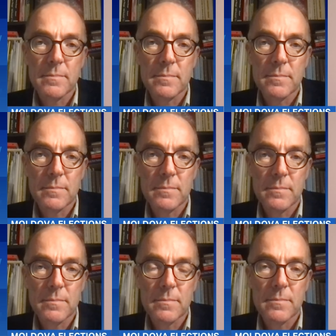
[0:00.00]

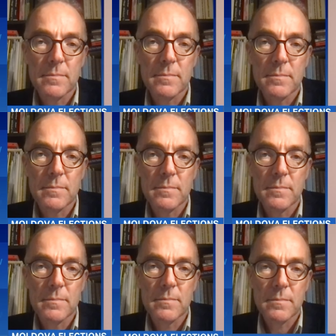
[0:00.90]

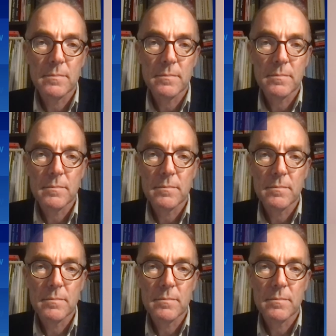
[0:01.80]
(not speaking)